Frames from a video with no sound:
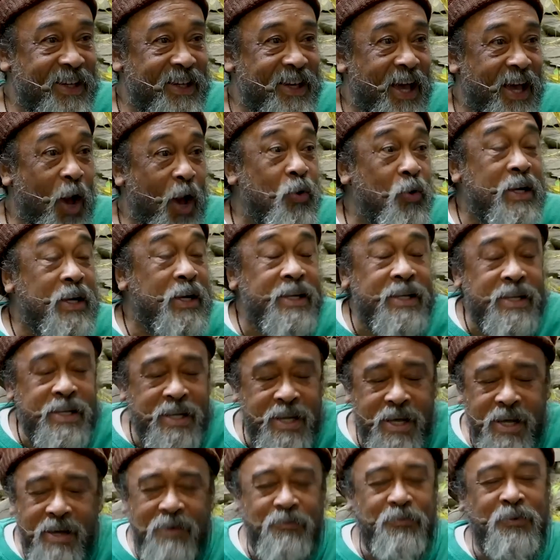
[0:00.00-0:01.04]
I will
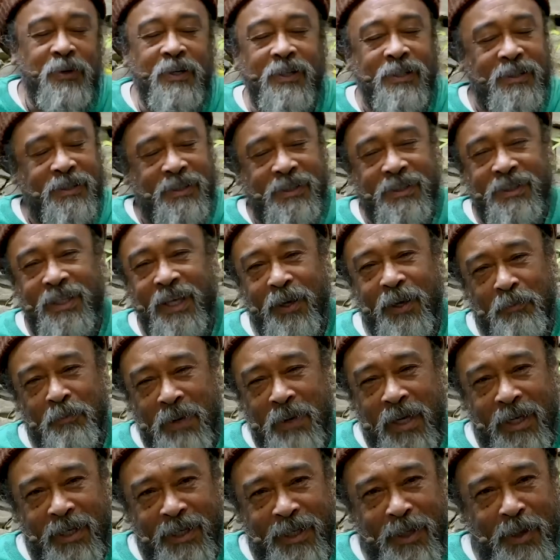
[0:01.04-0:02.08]
never think
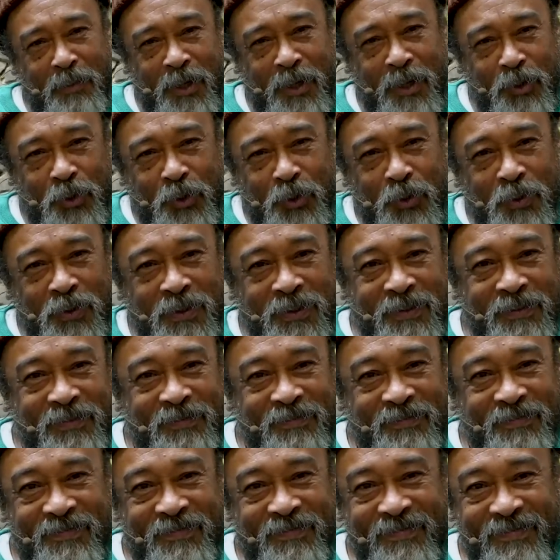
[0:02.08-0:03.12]
badly about you.
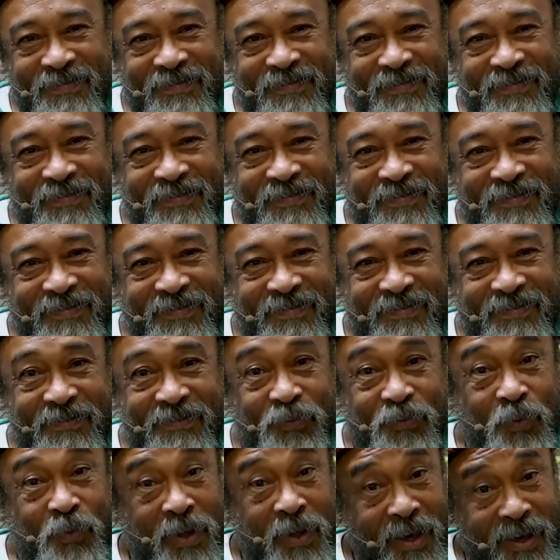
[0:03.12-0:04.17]

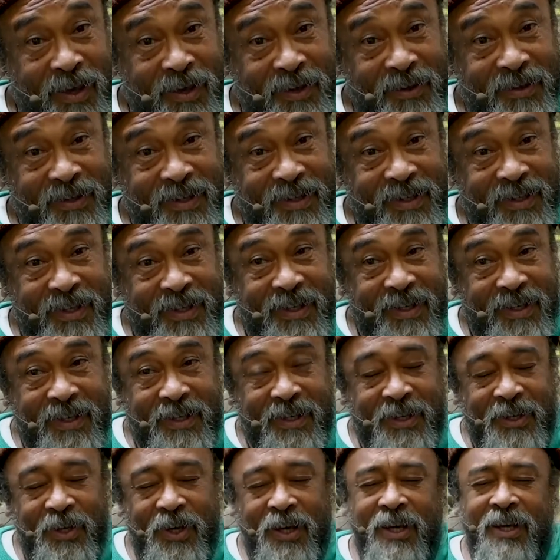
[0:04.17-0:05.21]
Yeah?
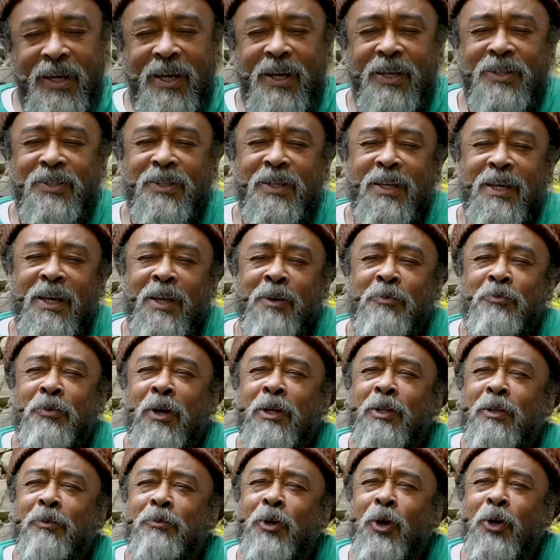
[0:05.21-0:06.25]
Yes, in
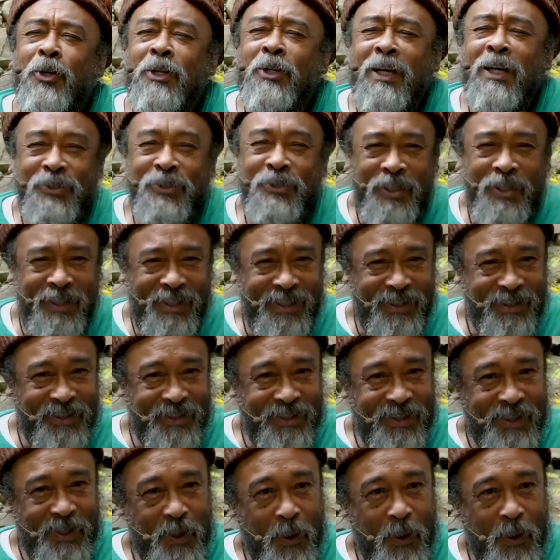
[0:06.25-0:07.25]
front of God I say this.